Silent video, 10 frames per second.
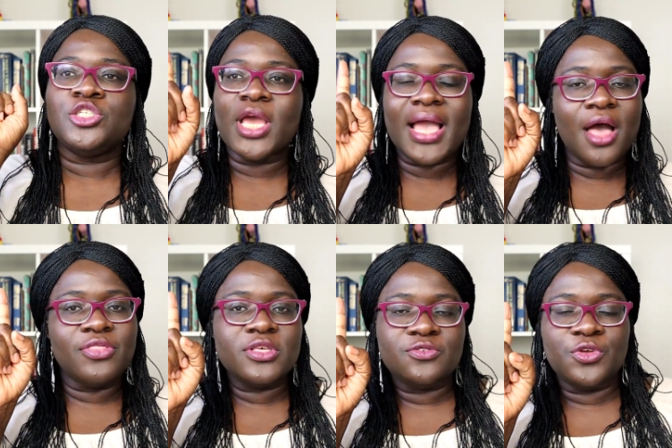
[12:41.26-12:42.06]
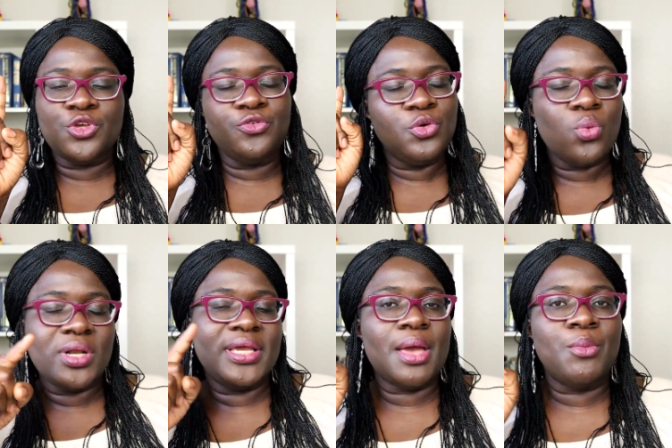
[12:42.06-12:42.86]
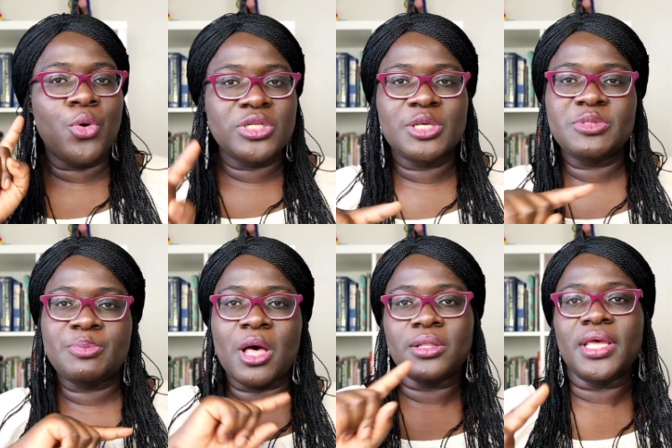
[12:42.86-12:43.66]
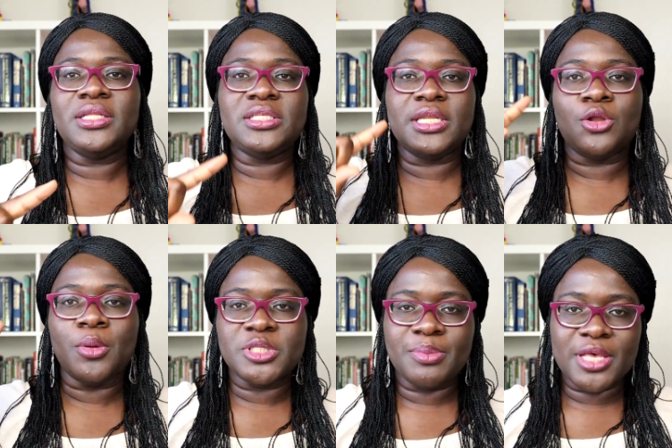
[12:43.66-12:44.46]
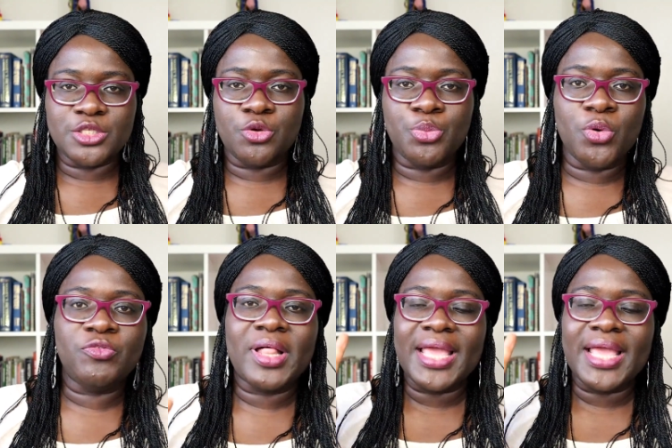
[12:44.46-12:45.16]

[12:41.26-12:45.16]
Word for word: Check out this video if you want to get more tips about LinkedIn and optimizing your profile.